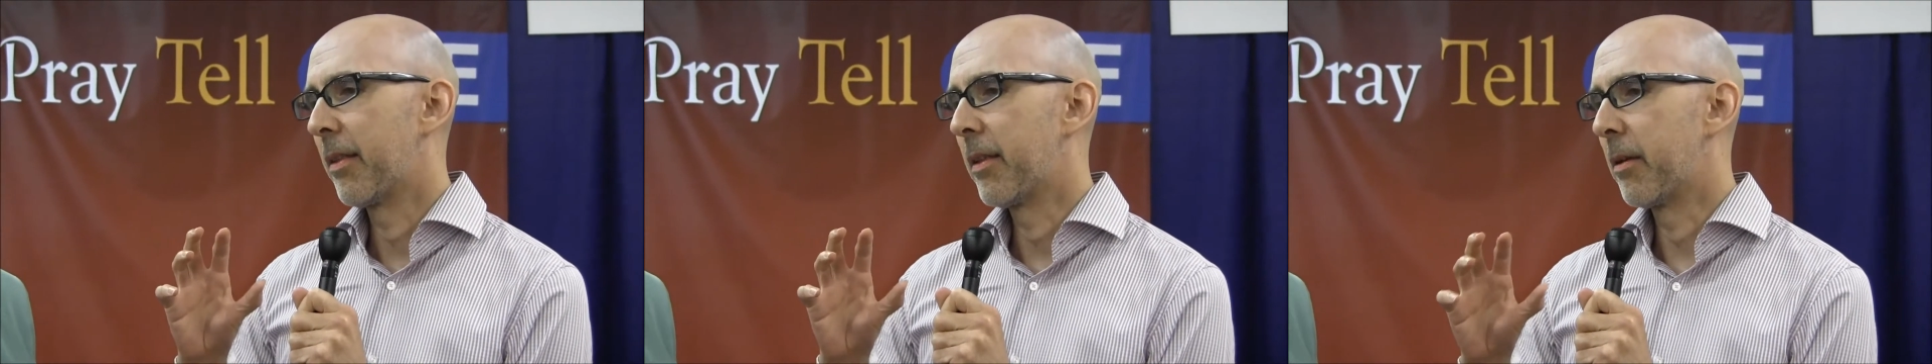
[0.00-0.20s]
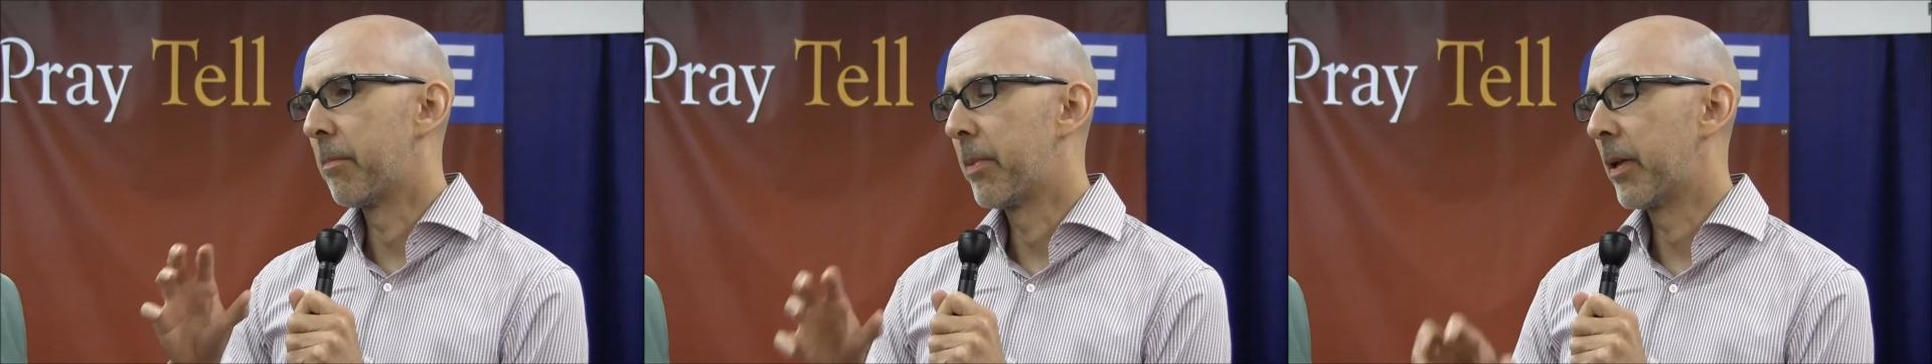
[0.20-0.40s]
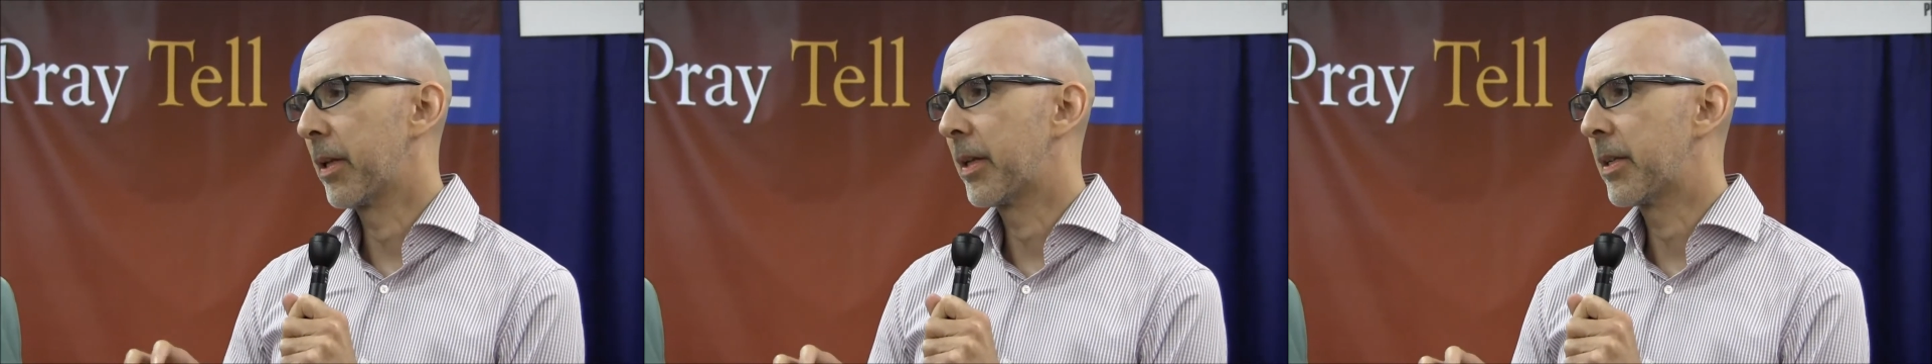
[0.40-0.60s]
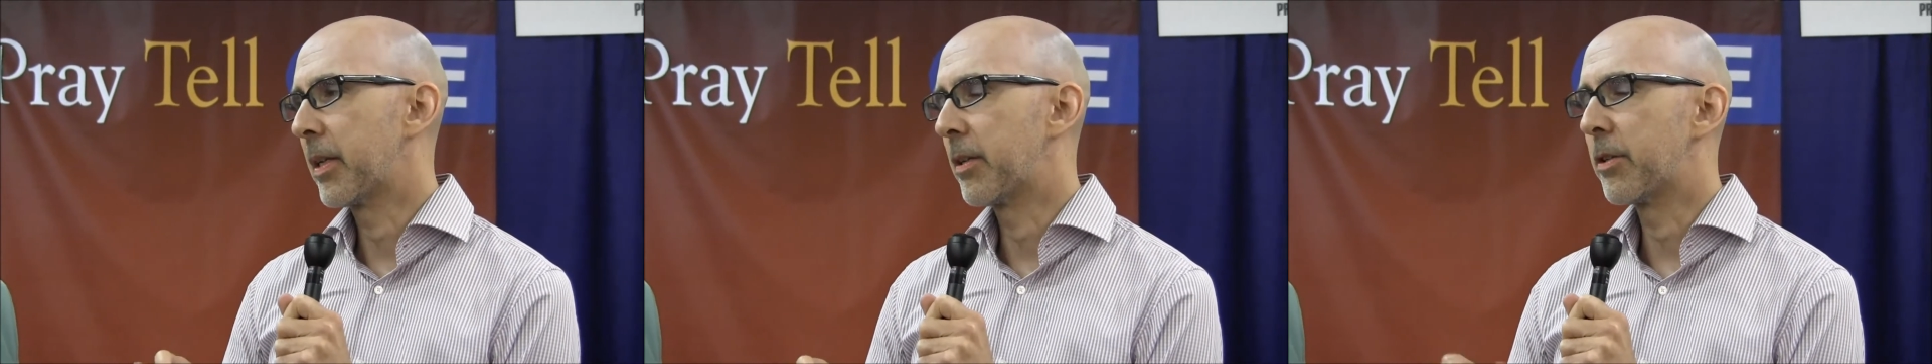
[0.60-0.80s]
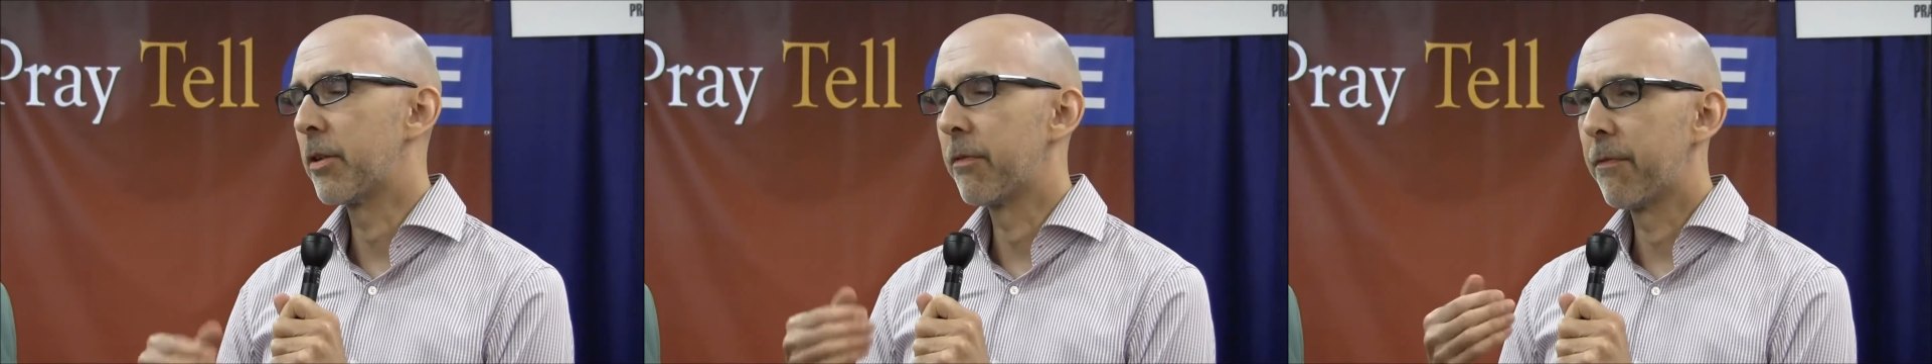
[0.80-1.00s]
the
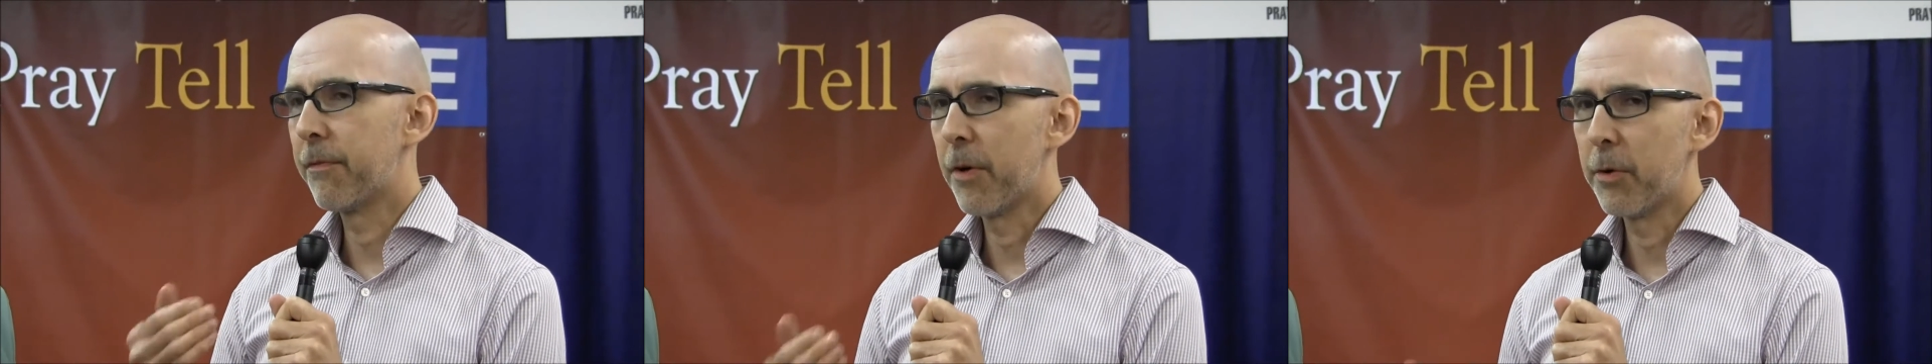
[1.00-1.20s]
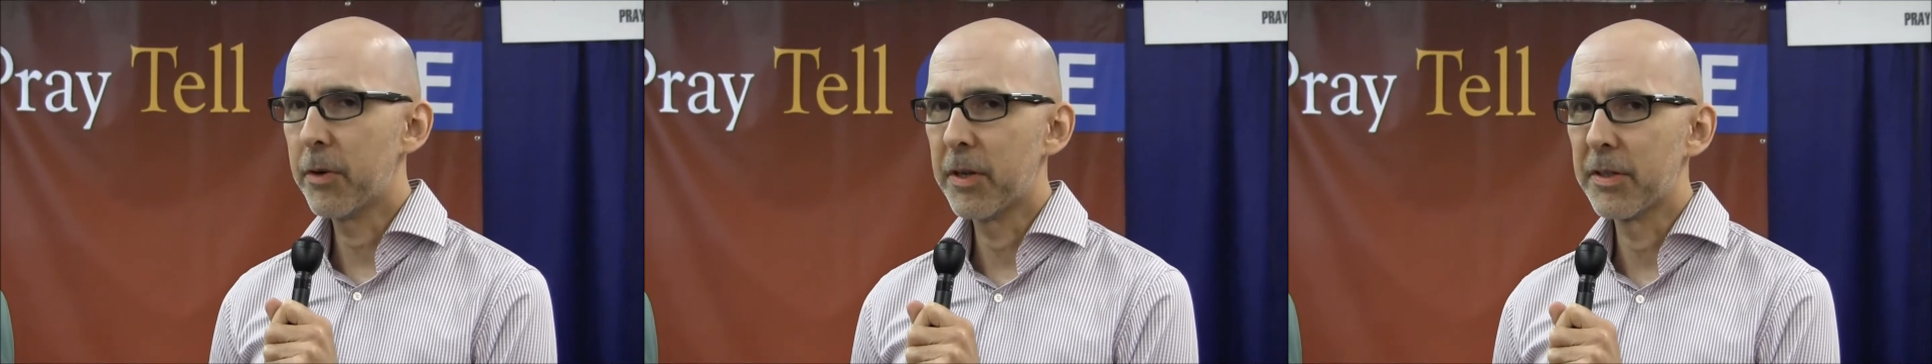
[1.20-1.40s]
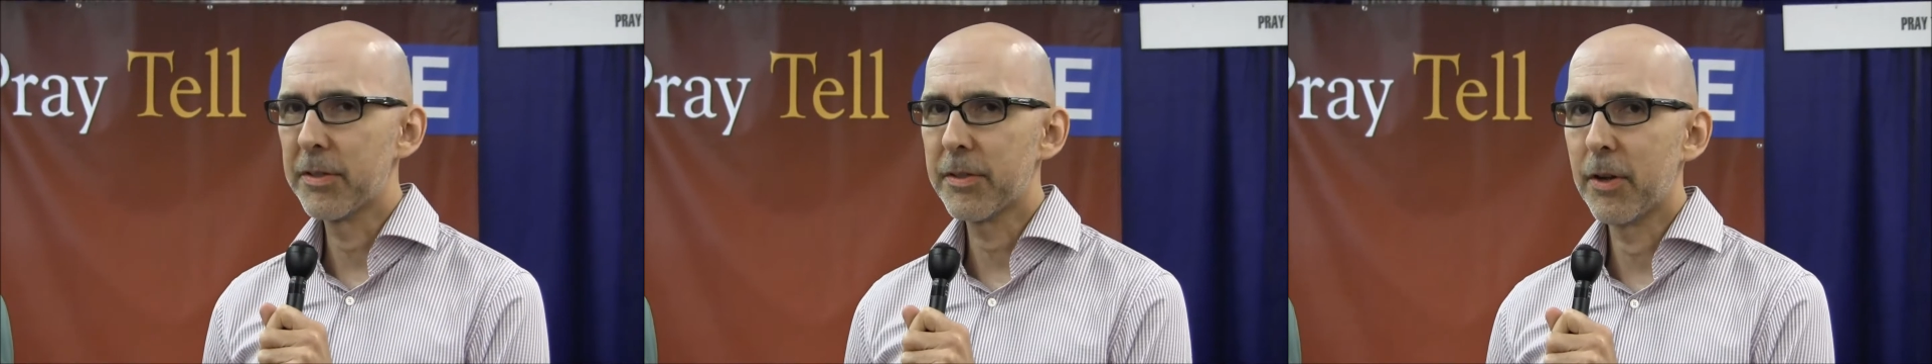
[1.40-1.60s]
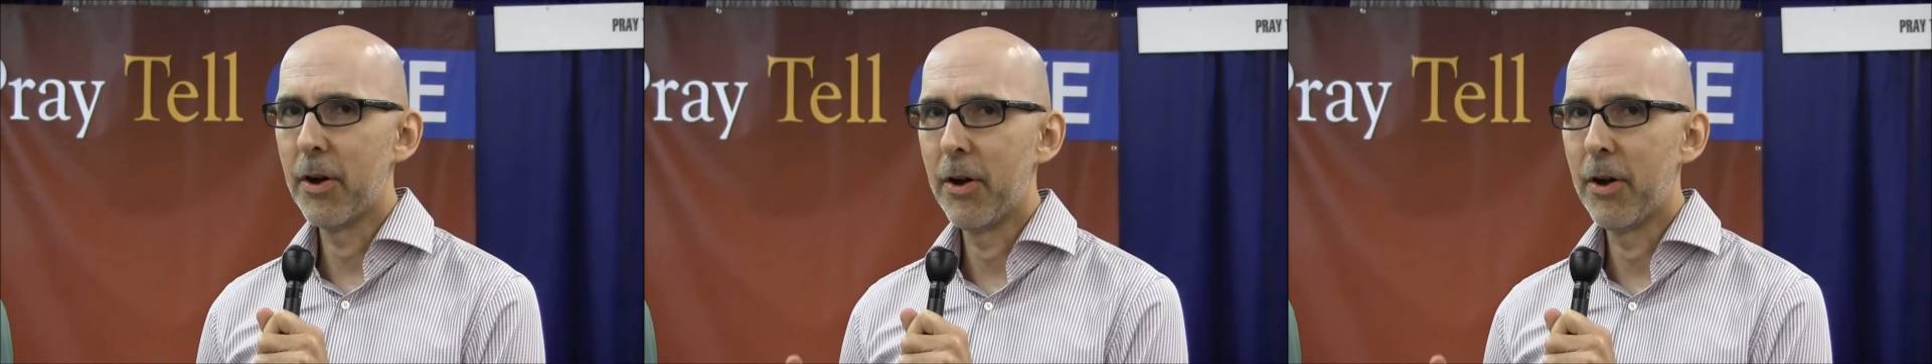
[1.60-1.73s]
ability to focus